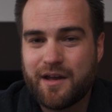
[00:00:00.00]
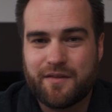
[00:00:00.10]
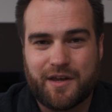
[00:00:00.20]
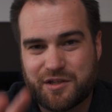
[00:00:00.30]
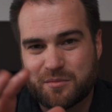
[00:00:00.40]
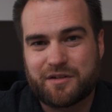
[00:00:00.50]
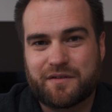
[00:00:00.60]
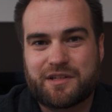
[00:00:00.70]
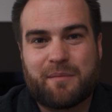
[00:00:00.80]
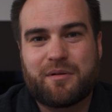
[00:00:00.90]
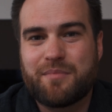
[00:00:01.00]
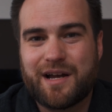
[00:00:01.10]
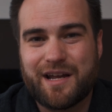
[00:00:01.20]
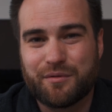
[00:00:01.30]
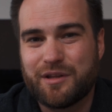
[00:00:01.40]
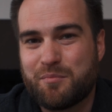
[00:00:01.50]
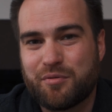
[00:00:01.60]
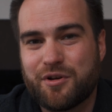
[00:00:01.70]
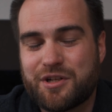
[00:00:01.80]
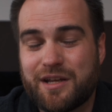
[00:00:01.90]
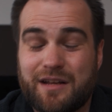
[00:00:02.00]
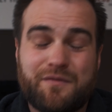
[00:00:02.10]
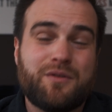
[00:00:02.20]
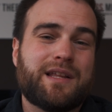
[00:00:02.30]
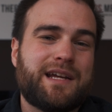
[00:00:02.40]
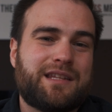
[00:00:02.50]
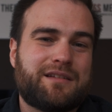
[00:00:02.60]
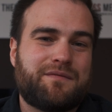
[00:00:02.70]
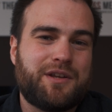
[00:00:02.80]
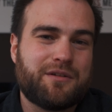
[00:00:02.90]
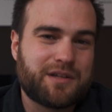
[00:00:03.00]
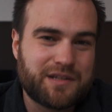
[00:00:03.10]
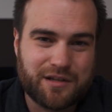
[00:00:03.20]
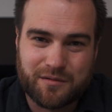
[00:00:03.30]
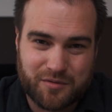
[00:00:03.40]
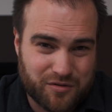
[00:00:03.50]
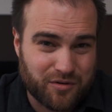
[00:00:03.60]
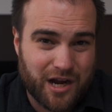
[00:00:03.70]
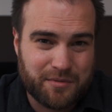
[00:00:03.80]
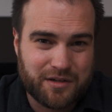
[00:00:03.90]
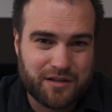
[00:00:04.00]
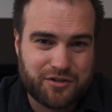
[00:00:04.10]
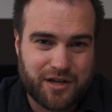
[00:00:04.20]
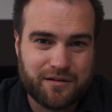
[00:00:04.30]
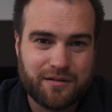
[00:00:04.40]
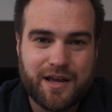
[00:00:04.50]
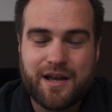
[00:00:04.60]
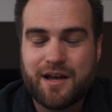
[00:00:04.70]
Thanks so much for stopping by. I really appreciate it. If you like this video, consider subscribing to the channel.